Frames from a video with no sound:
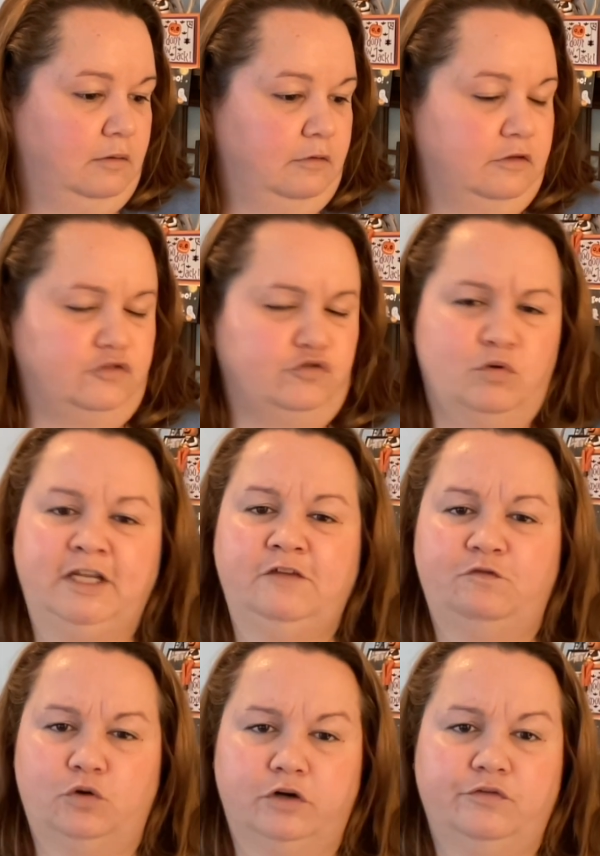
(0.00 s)
the
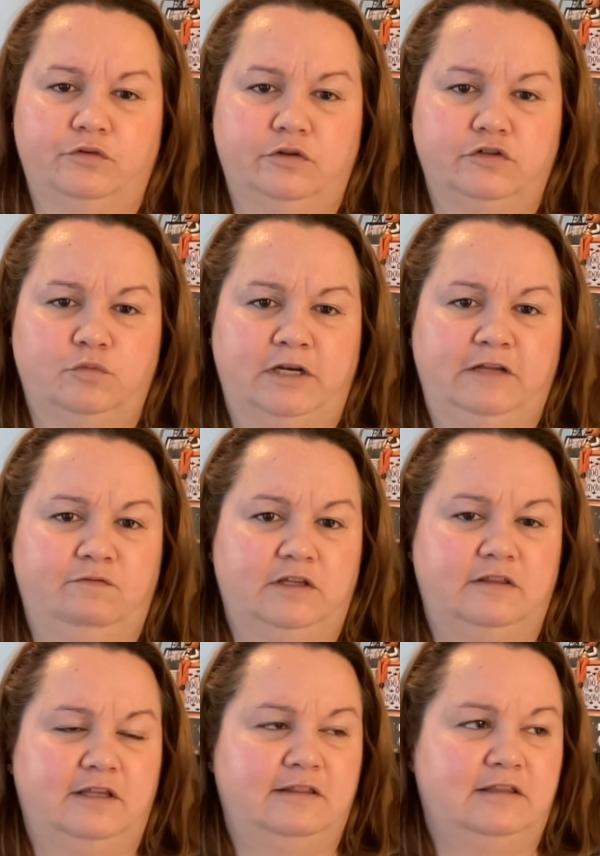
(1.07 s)
24th or the
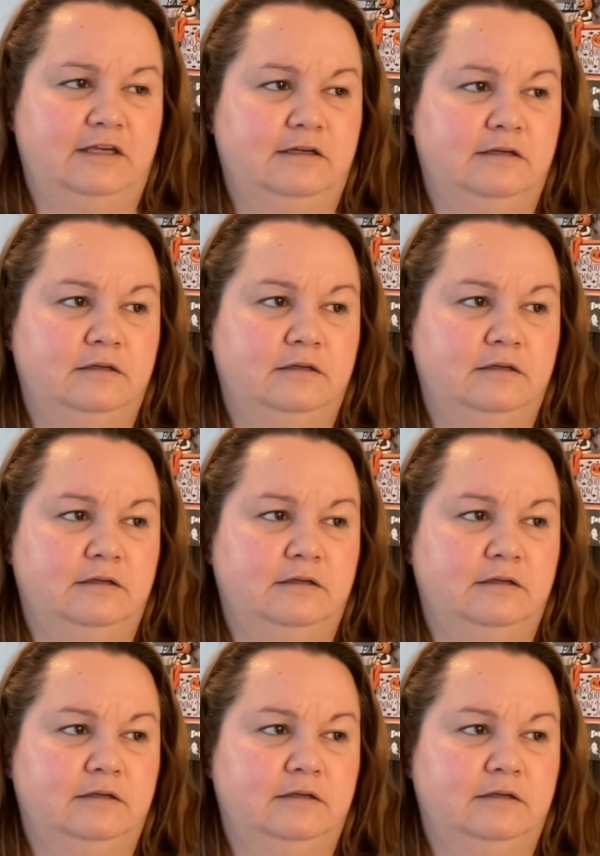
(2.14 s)
25th, I think.